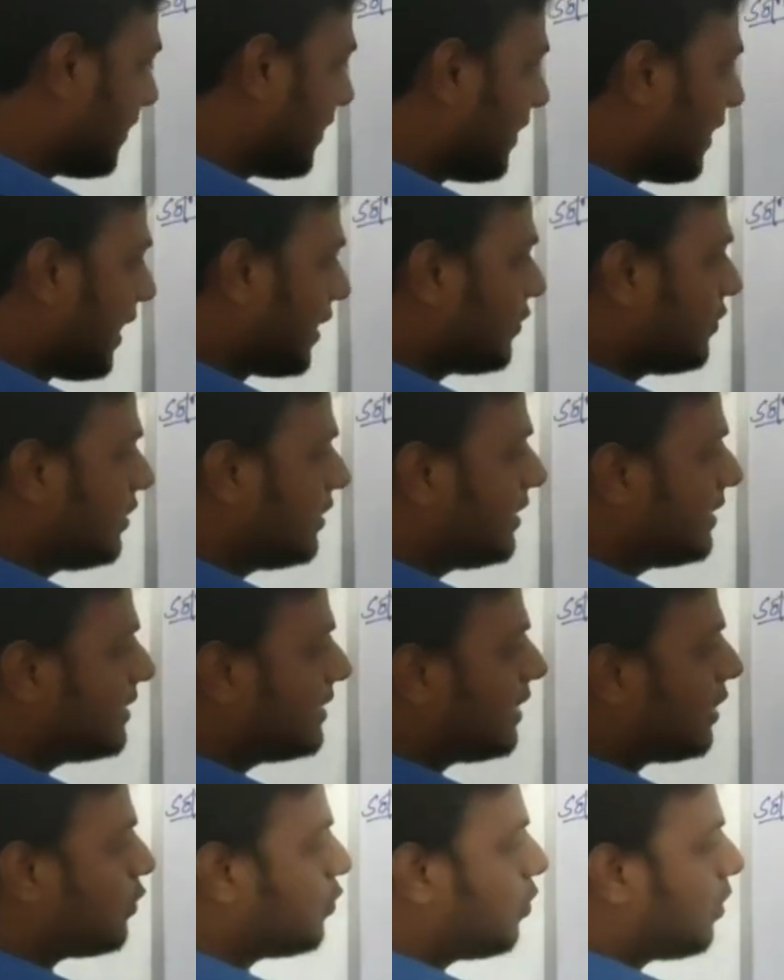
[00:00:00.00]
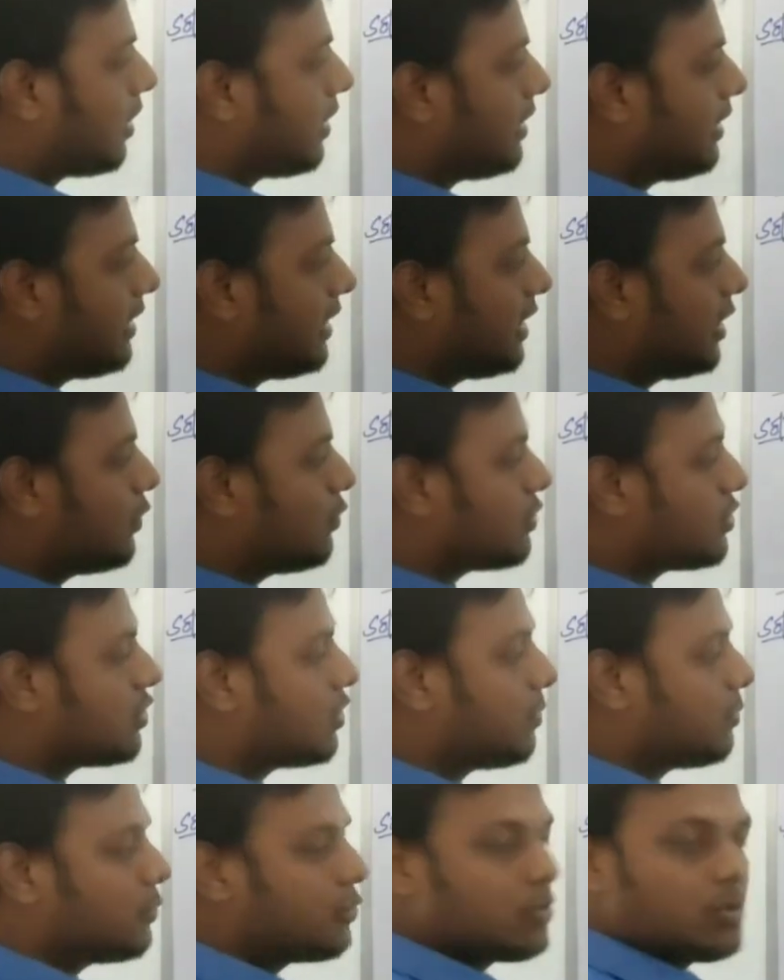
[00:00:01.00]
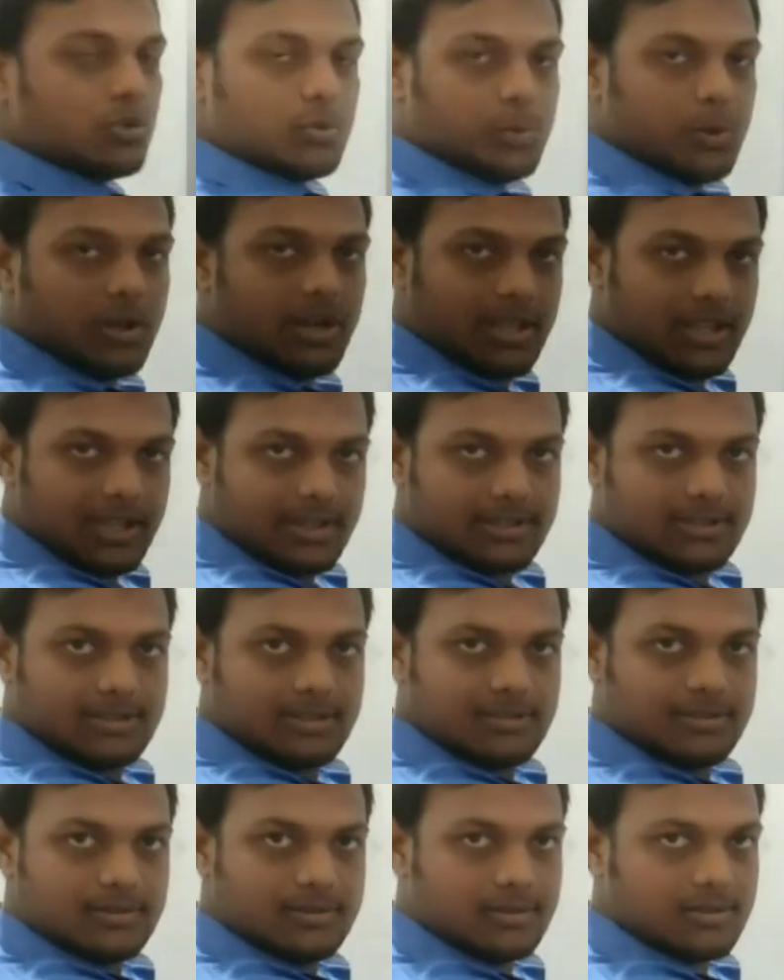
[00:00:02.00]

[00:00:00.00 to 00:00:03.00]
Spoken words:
actually this is the quadratic equation of 2 to the power x.